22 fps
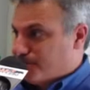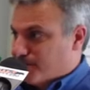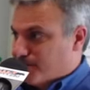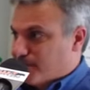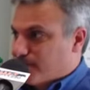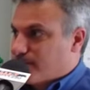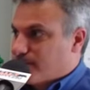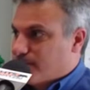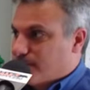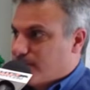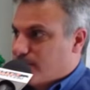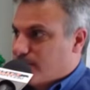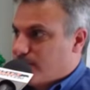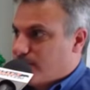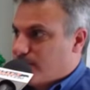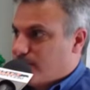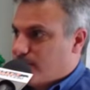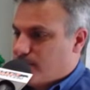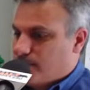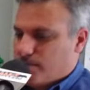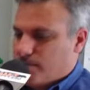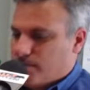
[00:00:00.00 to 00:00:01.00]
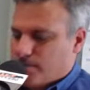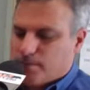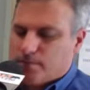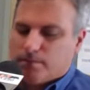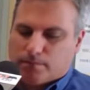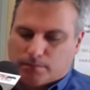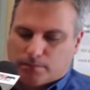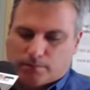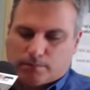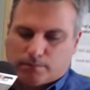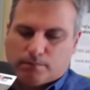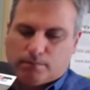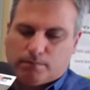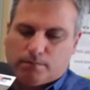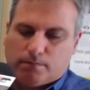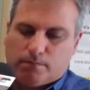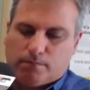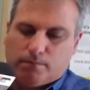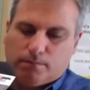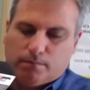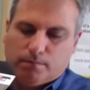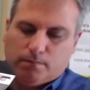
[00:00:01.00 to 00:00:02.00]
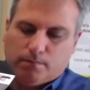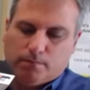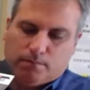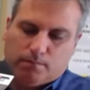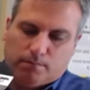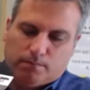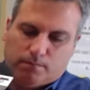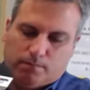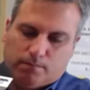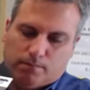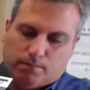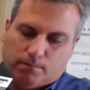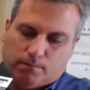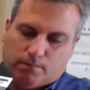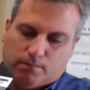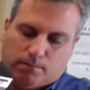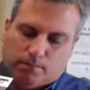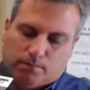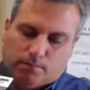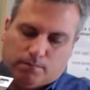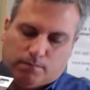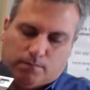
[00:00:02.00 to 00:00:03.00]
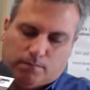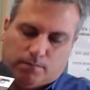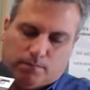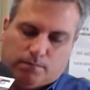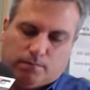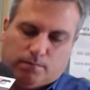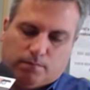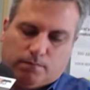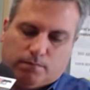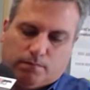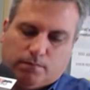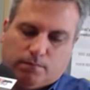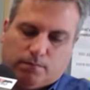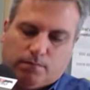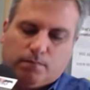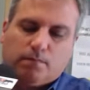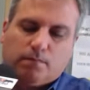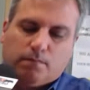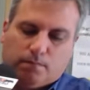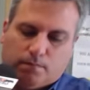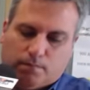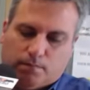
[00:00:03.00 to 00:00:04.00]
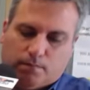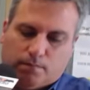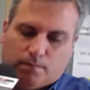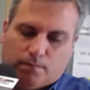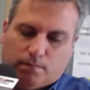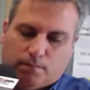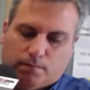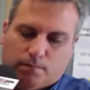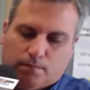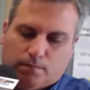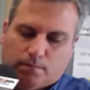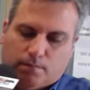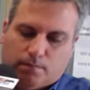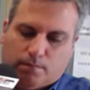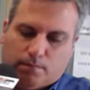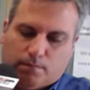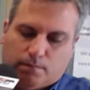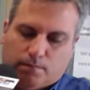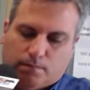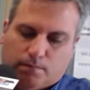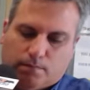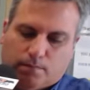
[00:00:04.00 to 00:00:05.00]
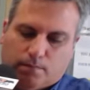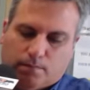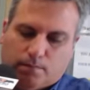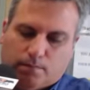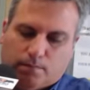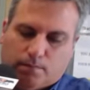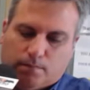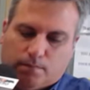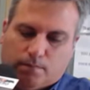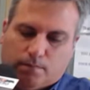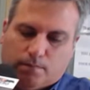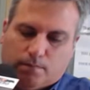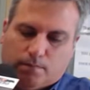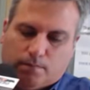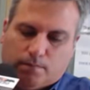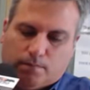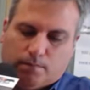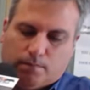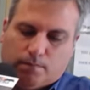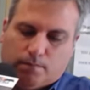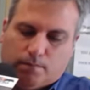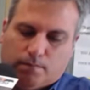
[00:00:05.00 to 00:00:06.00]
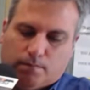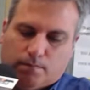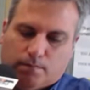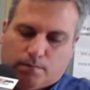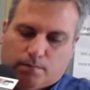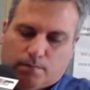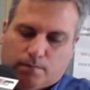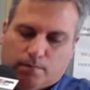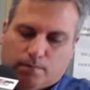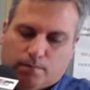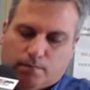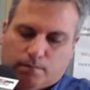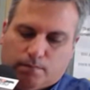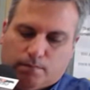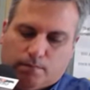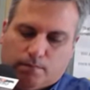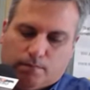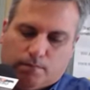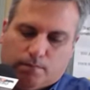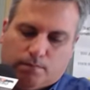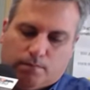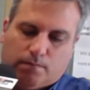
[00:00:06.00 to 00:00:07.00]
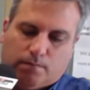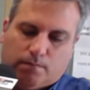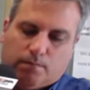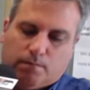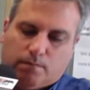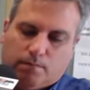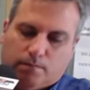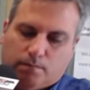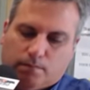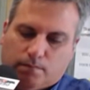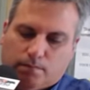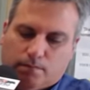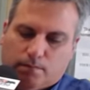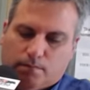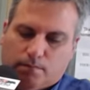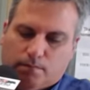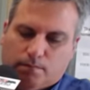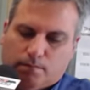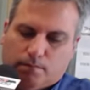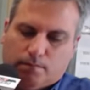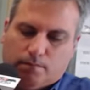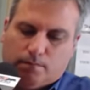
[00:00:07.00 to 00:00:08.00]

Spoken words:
This person isn't speaking.